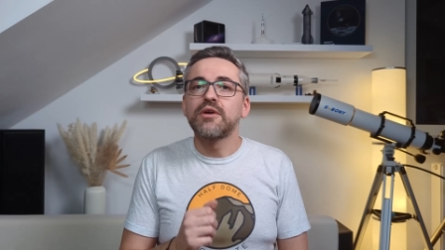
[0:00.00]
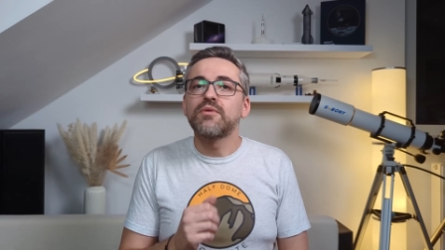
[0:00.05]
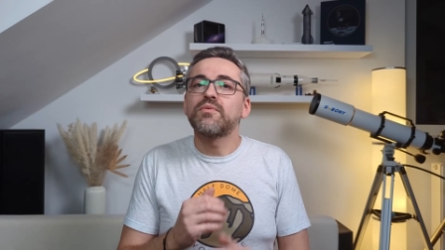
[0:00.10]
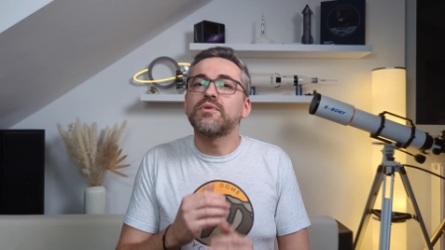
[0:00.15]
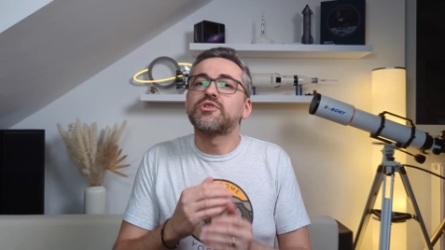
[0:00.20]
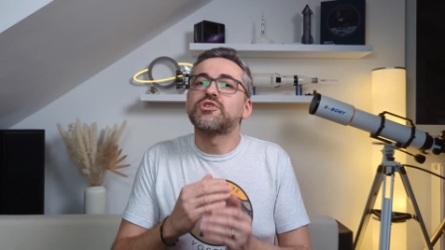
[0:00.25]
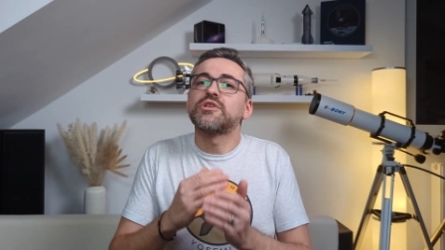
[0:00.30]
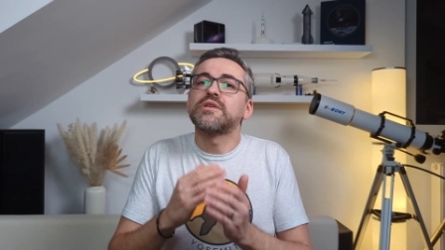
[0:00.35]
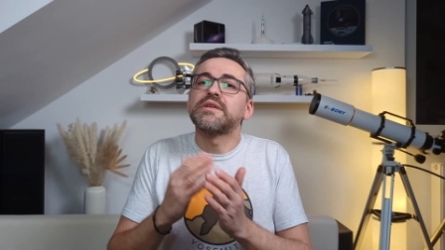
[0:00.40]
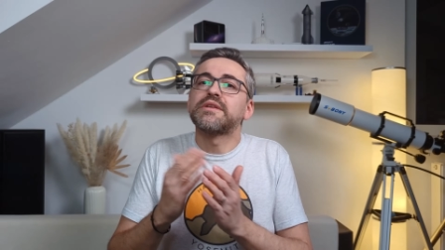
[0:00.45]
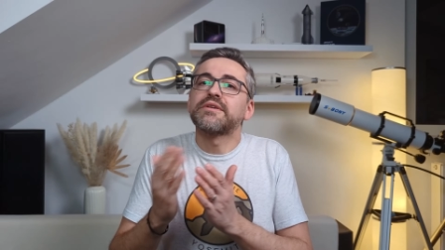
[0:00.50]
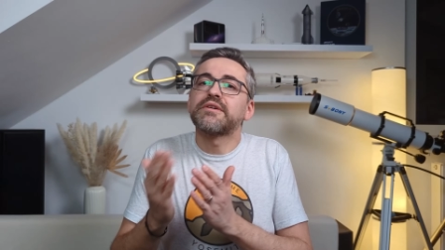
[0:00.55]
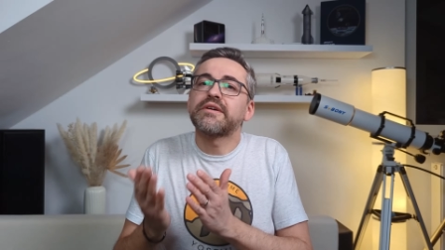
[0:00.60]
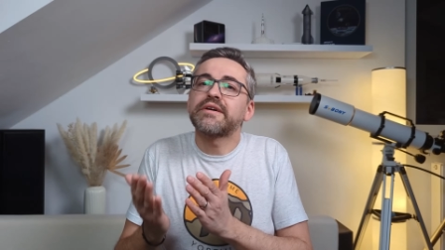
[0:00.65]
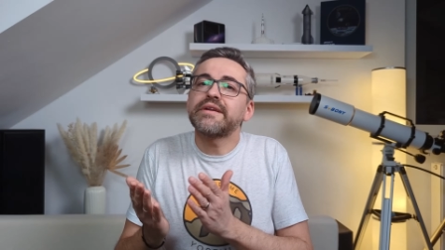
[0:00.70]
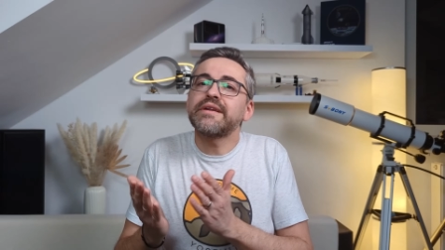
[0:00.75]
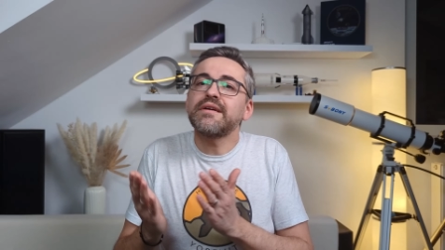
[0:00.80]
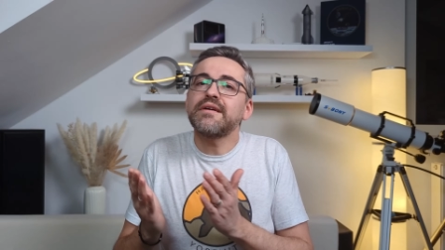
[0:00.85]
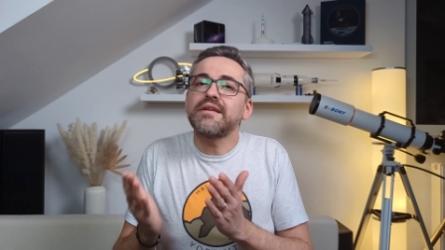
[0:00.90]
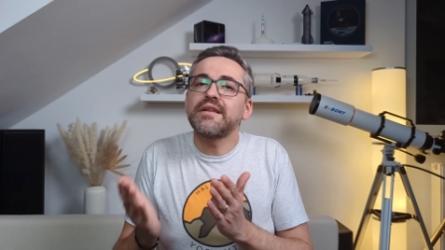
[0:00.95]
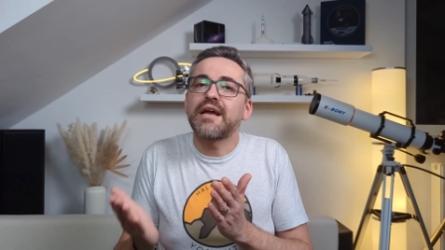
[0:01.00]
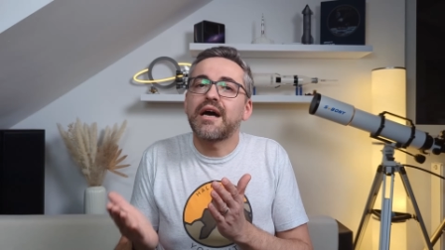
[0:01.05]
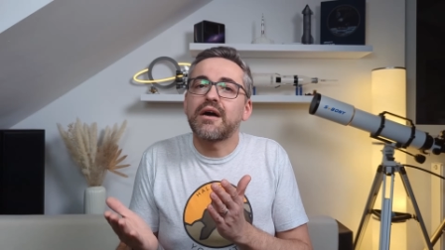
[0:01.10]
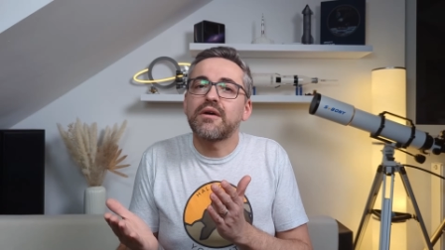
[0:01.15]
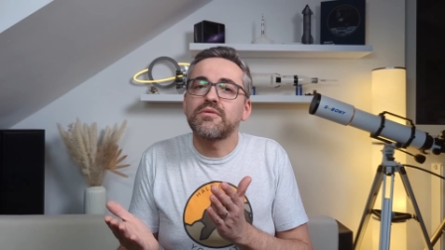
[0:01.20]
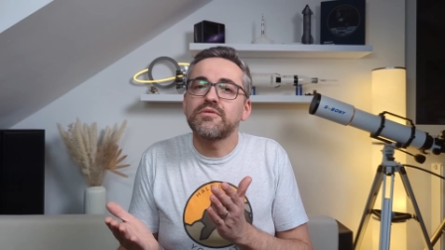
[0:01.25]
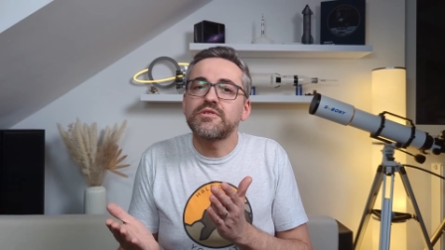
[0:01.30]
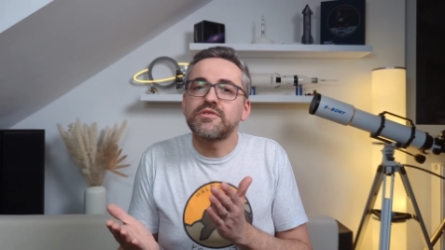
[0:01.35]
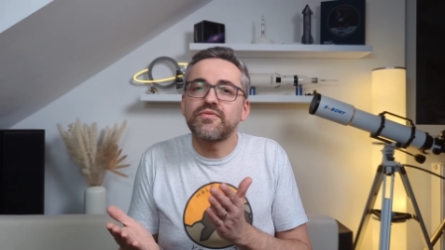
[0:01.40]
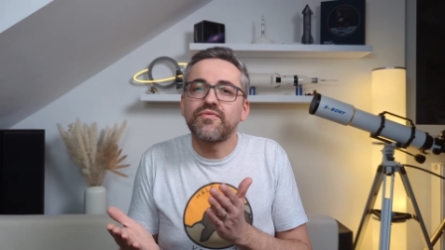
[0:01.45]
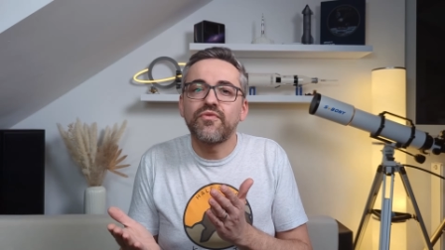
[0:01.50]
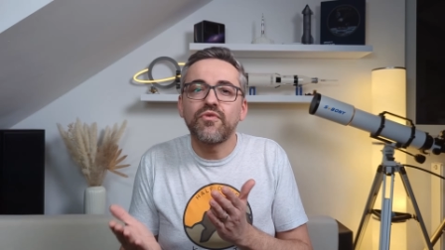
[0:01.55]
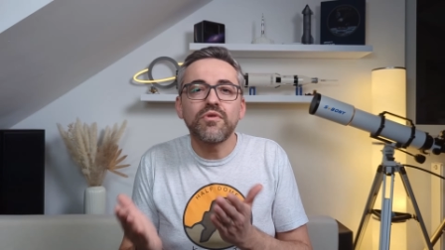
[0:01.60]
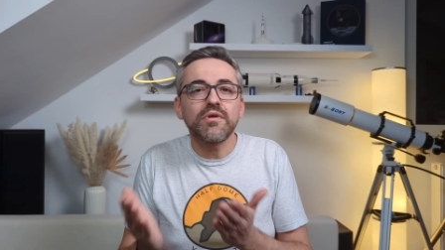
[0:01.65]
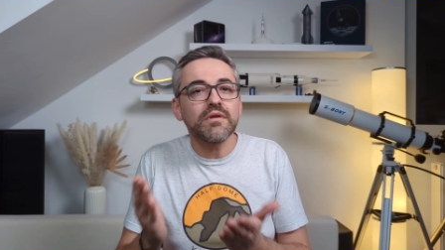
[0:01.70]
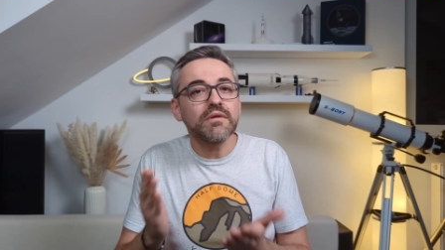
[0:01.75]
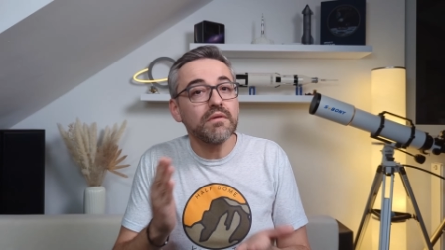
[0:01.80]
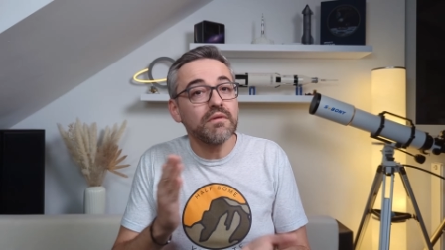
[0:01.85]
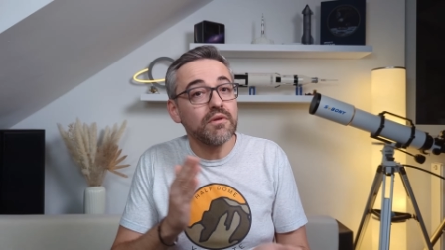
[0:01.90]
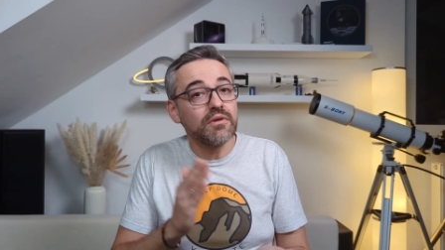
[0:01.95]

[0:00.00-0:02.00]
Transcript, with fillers: which in turn allows for